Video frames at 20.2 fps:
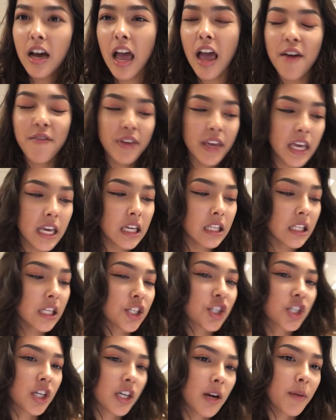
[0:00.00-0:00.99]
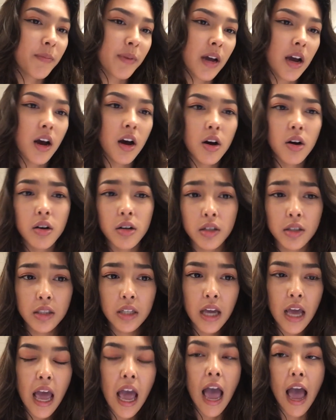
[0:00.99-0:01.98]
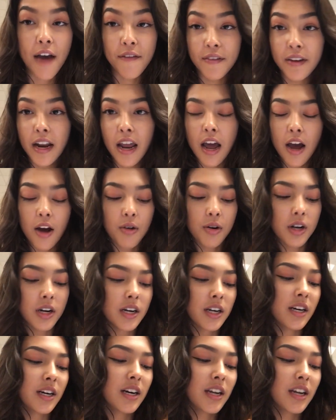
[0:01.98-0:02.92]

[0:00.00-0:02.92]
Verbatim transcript: I have English in about half an hour.